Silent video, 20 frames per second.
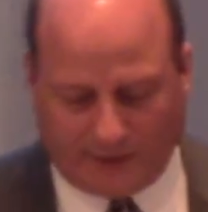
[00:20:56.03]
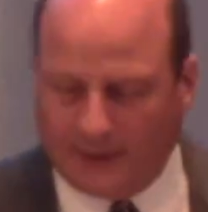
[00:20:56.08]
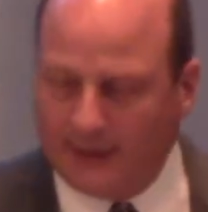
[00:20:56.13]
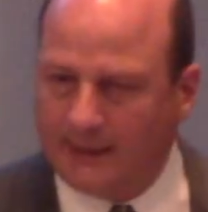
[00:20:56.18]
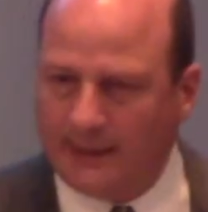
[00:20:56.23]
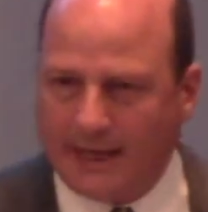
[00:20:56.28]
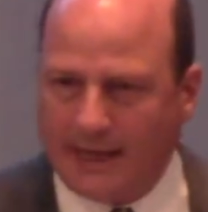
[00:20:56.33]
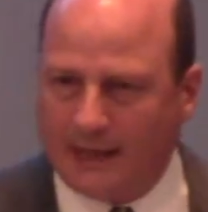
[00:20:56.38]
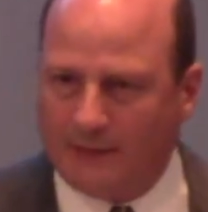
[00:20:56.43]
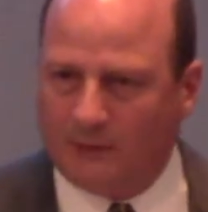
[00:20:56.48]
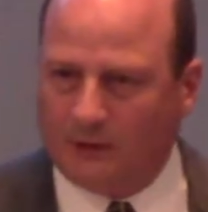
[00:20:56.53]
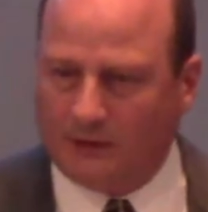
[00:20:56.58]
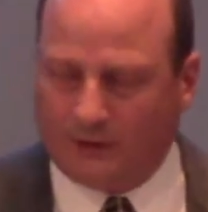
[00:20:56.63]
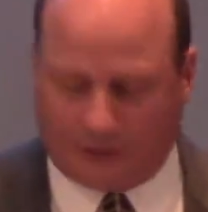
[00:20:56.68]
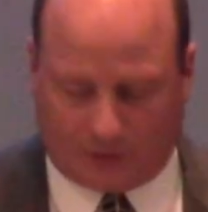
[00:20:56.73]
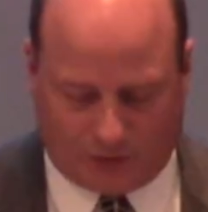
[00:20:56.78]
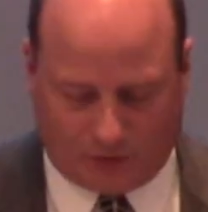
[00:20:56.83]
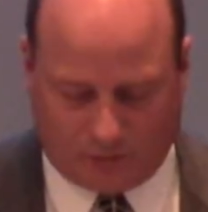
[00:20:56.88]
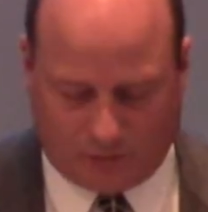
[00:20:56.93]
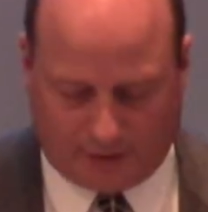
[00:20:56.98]
any animal
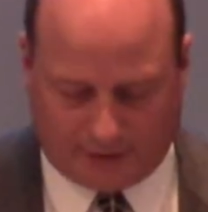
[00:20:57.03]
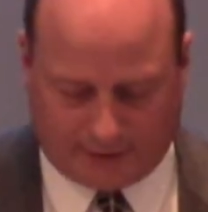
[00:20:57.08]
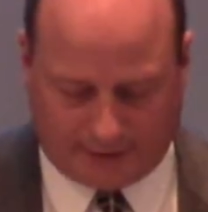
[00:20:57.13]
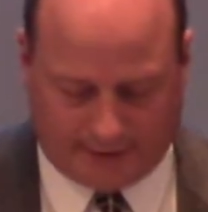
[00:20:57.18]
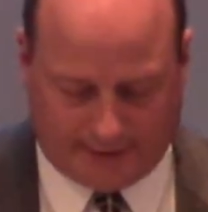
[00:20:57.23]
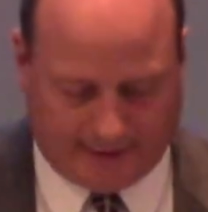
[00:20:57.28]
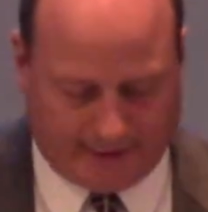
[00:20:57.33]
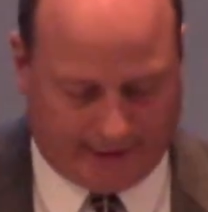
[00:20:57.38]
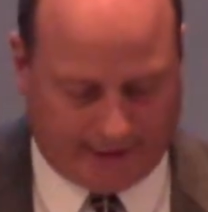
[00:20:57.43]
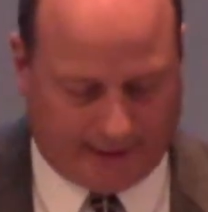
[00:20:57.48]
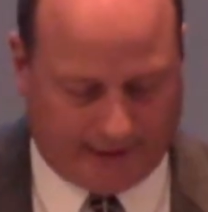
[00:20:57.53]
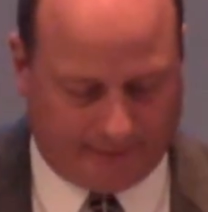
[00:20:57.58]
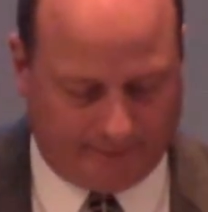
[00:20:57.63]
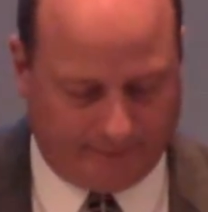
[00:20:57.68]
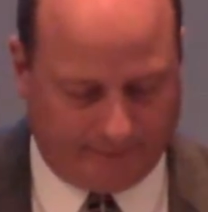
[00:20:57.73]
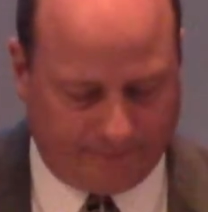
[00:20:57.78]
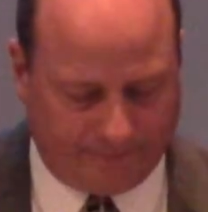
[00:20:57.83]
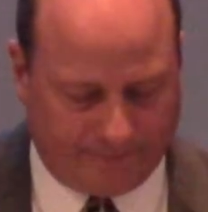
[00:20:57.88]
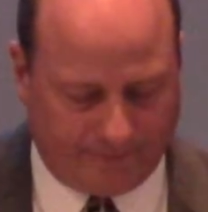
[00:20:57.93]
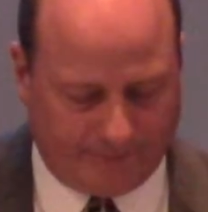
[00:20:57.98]
that you want to
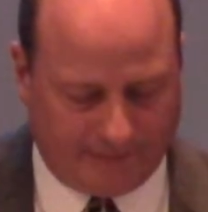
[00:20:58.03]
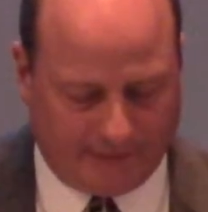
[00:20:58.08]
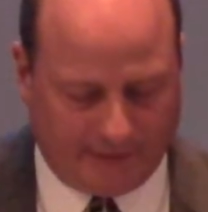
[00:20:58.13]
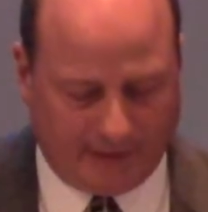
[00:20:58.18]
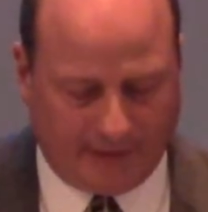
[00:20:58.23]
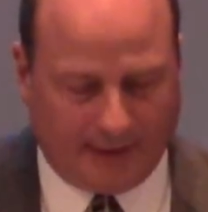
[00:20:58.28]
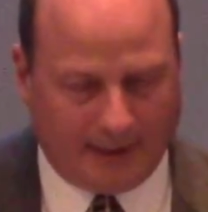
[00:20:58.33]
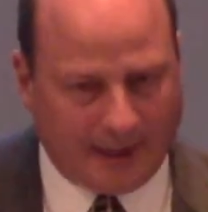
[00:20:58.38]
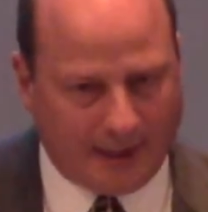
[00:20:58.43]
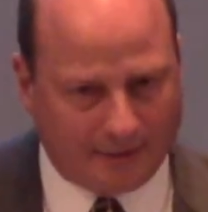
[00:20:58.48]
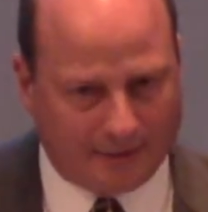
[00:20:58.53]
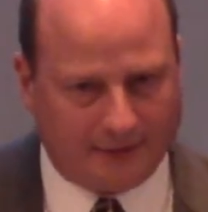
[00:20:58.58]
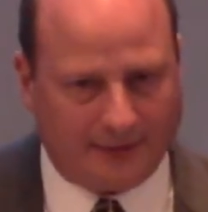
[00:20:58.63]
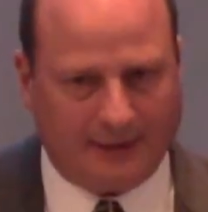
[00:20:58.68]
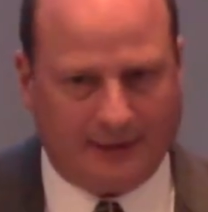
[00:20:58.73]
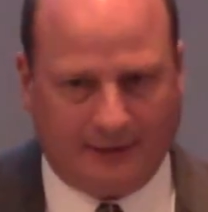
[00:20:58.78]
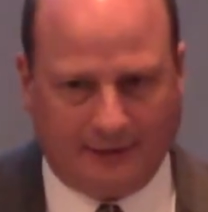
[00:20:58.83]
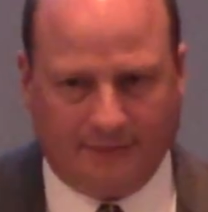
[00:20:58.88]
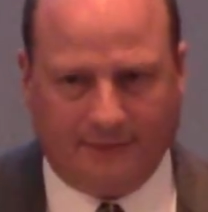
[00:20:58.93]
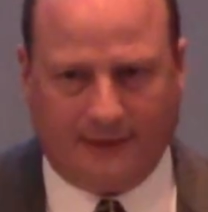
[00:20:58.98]
name. How do
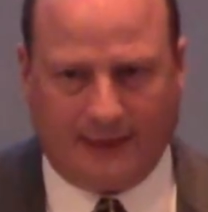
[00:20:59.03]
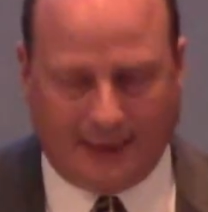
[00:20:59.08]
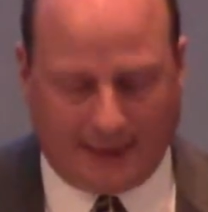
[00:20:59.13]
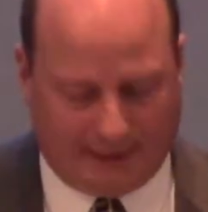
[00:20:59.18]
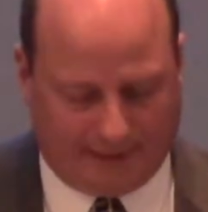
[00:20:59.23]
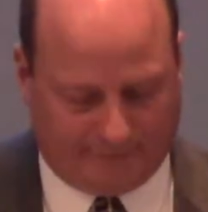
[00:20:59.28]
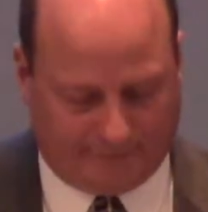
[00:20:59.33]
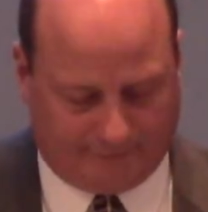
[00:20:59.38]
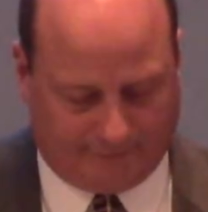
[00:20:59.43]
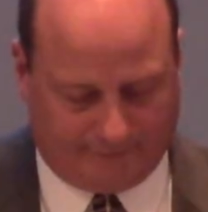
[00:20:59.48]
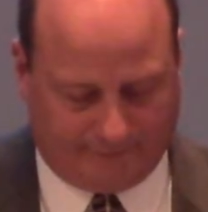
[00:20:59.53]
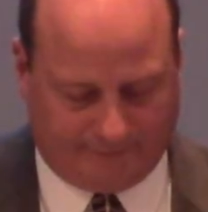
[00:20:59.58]
they live life?